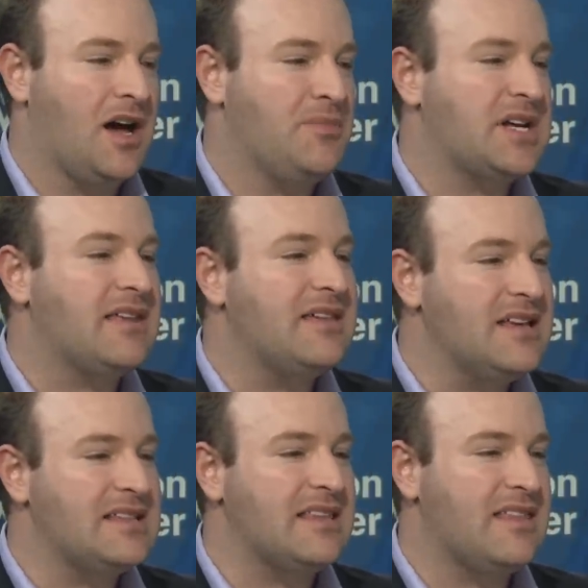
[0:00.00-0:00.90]
um, but I
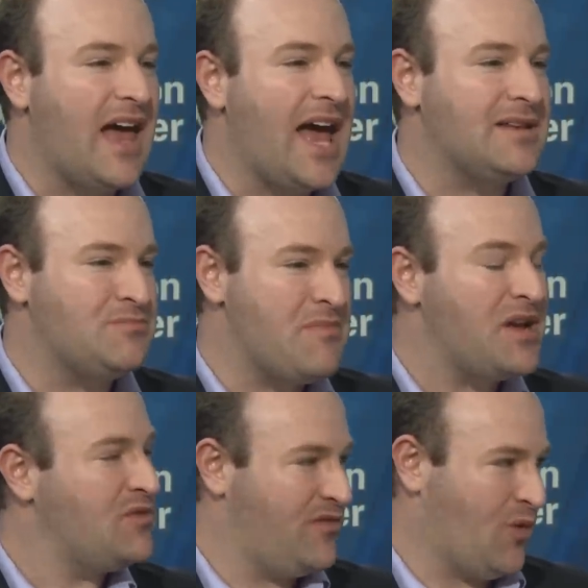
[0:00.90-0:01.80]
think that that
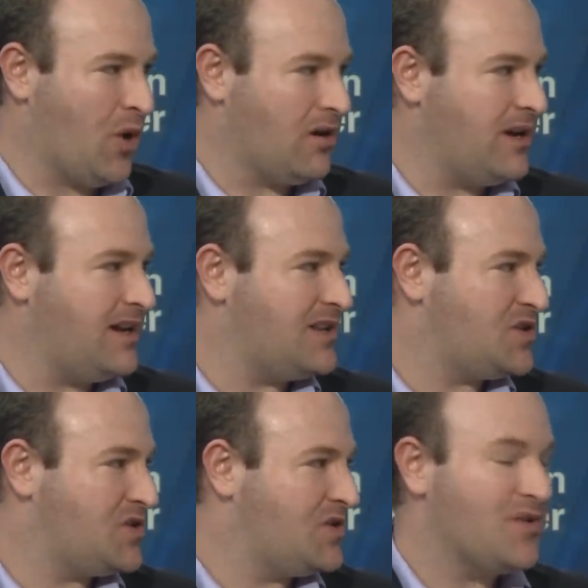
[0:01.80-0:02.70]
metaphor, in
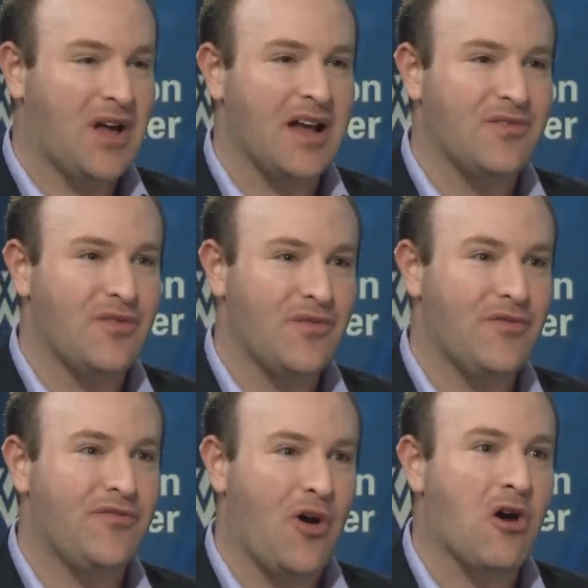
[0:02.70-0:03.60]
its kind of
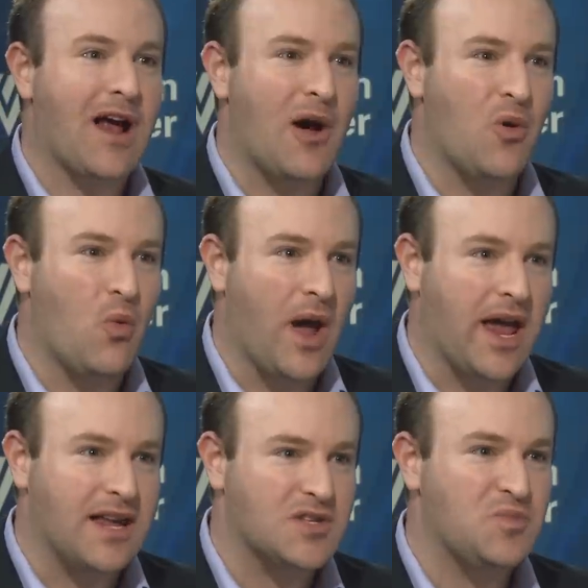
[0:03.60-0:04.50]
far out
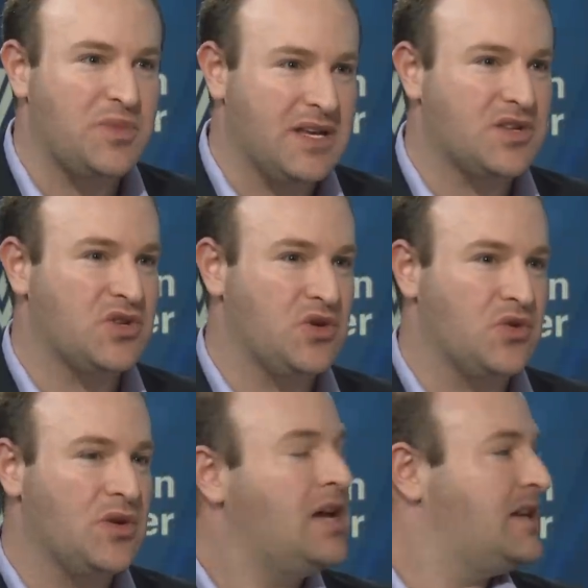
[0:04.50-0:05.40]
way, speaks
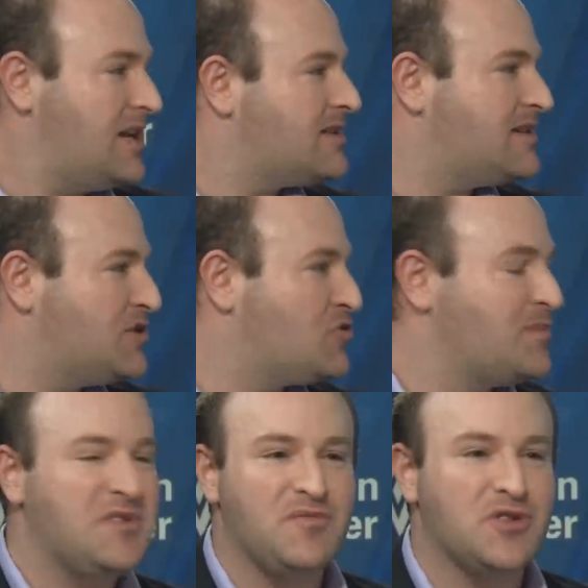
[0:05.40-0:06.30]
to not the
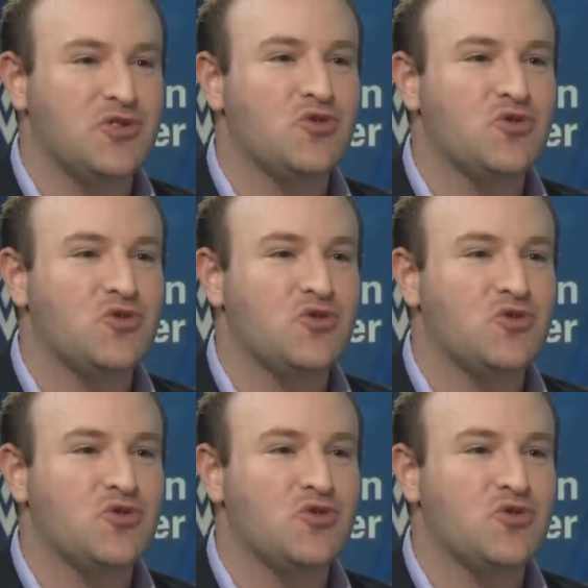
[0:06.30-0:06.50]
disruptive but the